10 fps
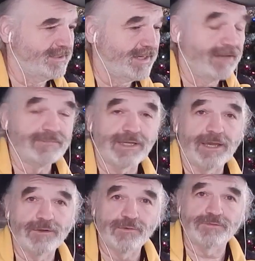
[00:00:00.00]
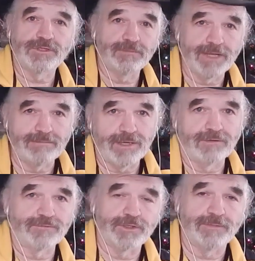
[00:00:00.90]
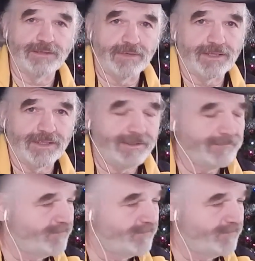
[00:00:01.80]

I'm the guy who wrote the domain model for domain modeling.